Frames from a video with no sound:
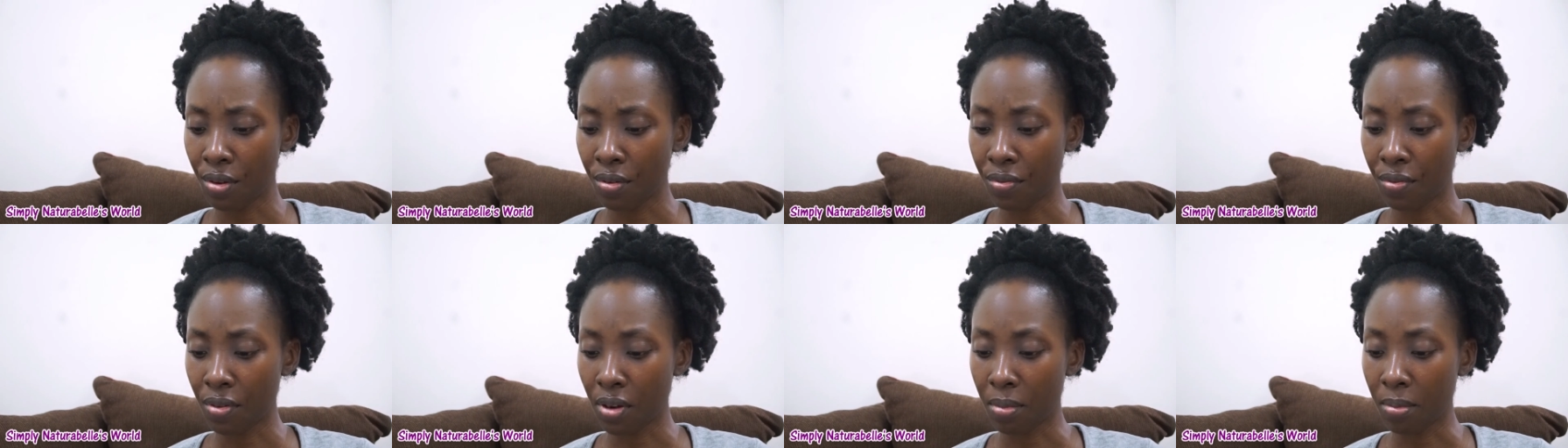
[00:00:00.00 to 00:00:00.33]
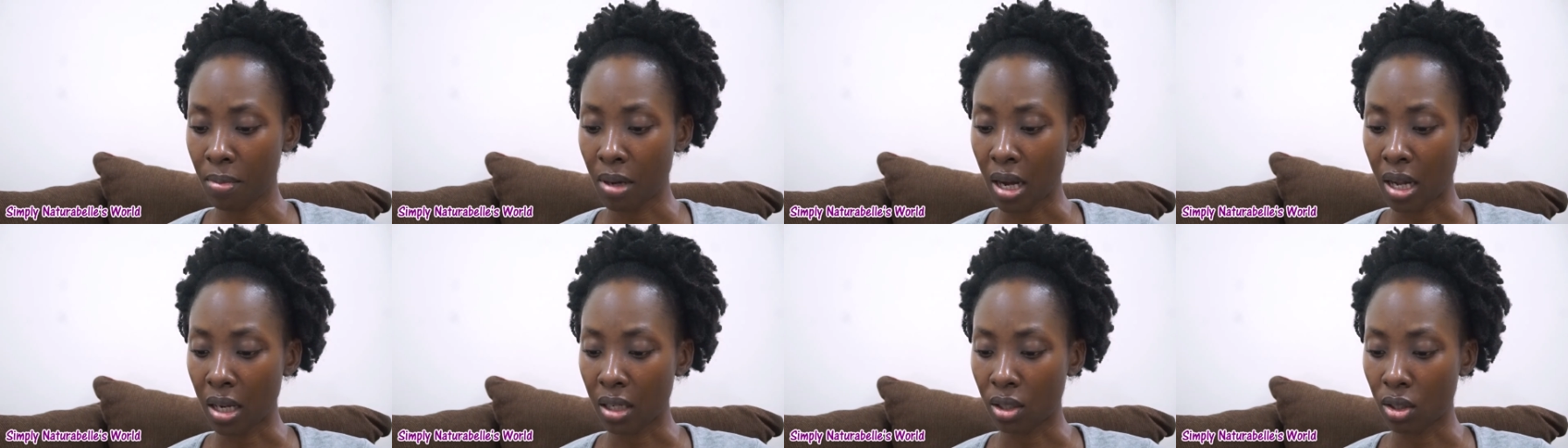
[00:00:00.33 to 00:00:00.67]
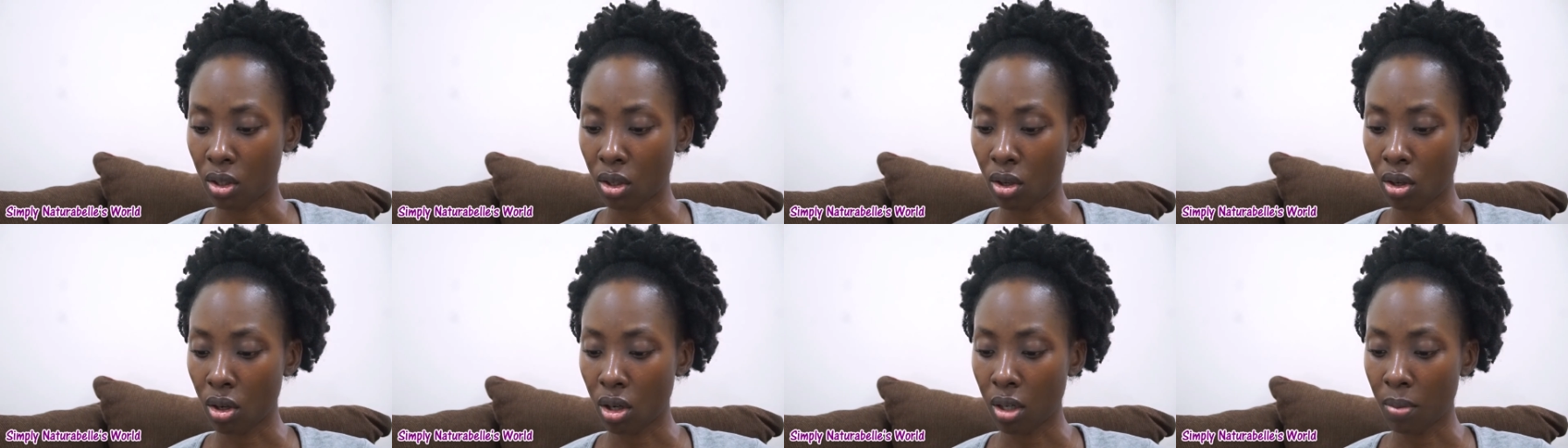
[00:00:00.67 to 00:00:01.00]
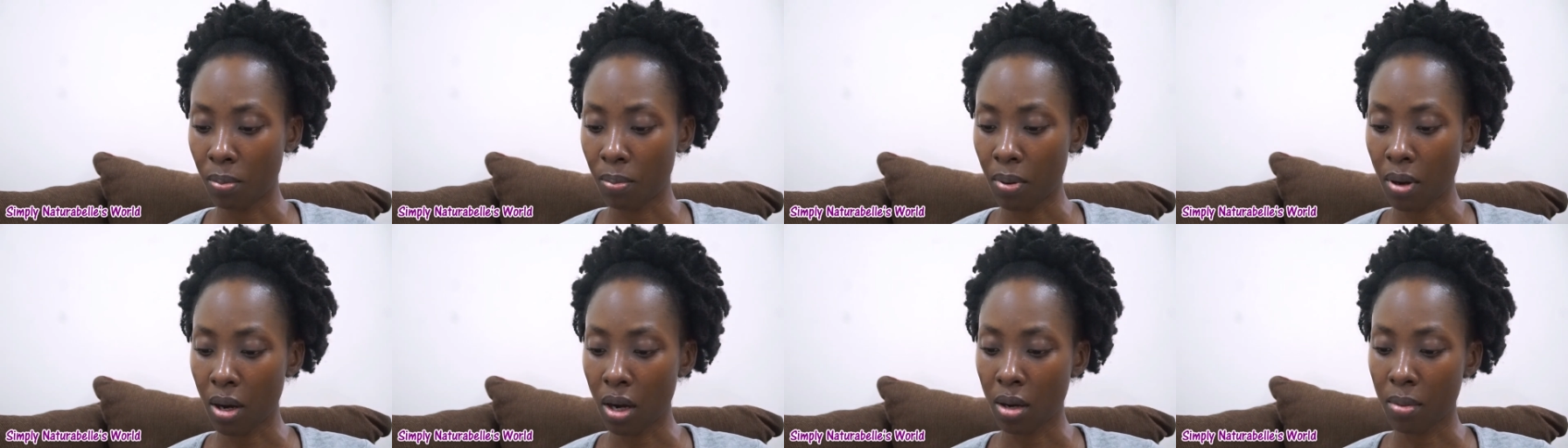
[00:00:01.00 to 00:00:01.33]
from alcohol,
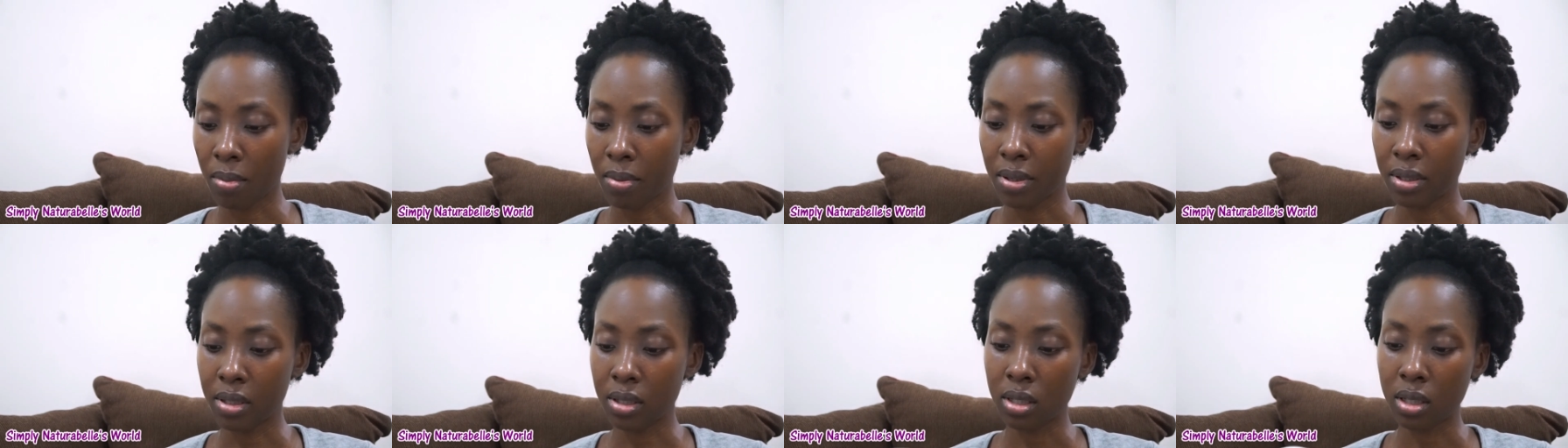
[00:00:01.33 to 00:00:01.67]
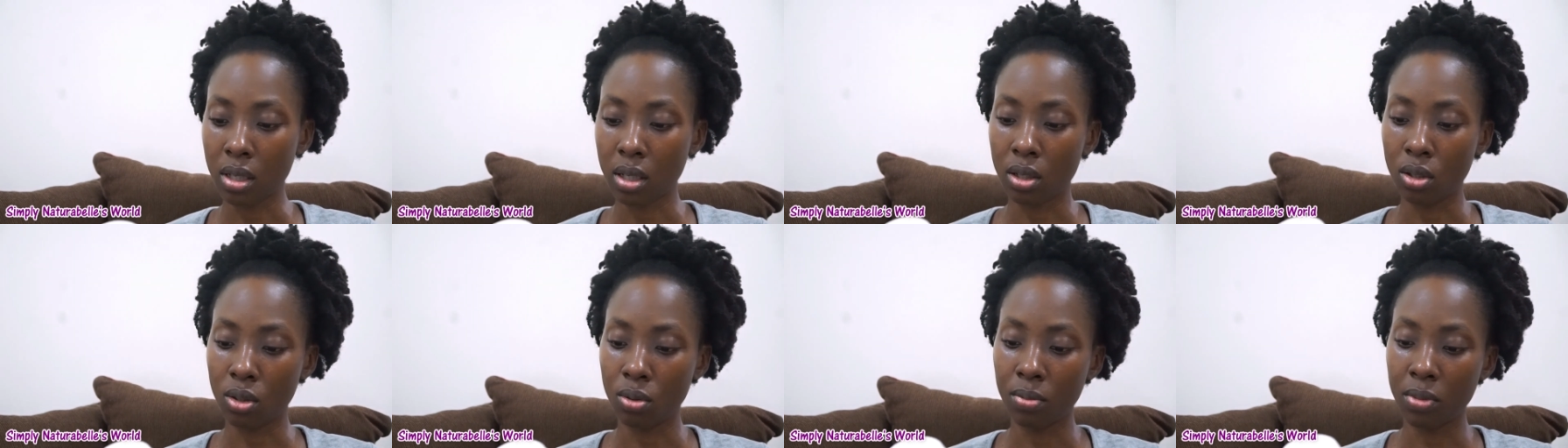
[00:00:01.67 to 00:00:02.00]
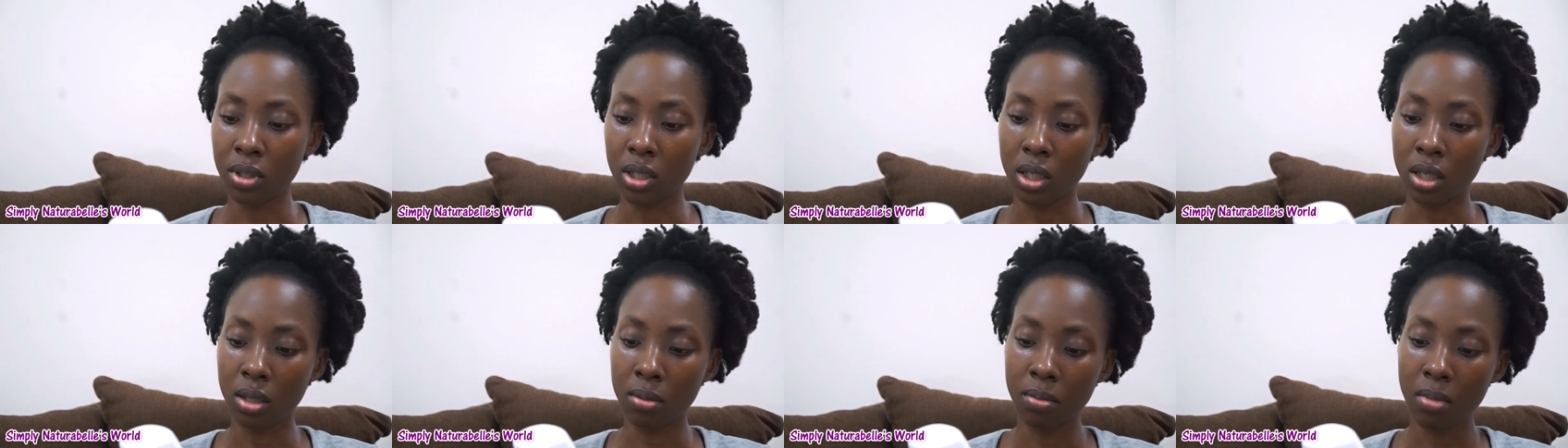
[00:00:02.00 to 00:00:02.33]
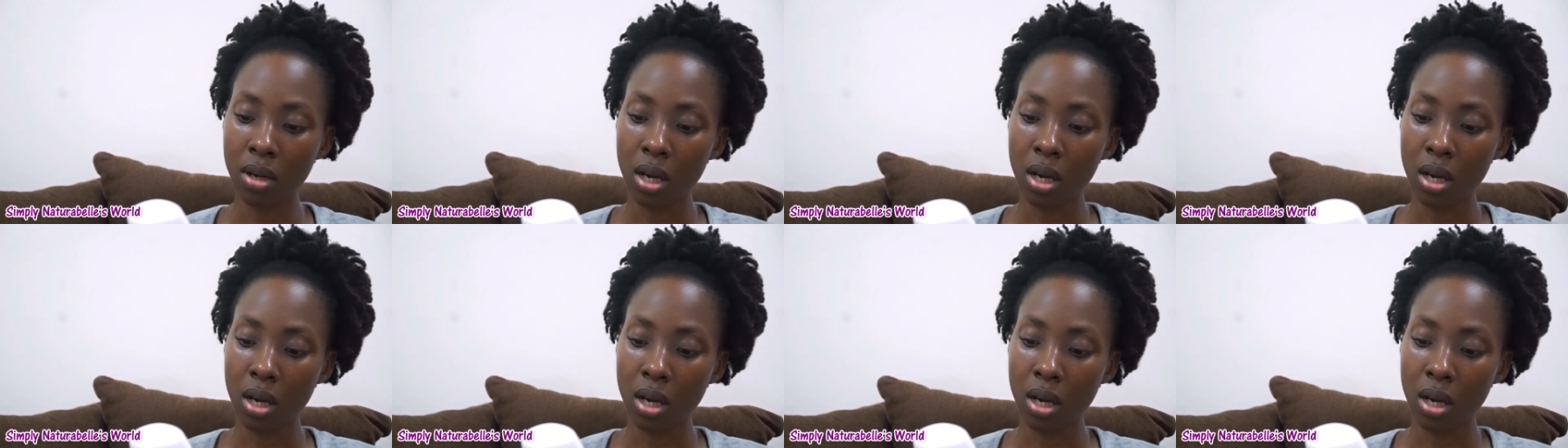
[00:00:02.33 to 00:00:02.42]
parabens, aluminum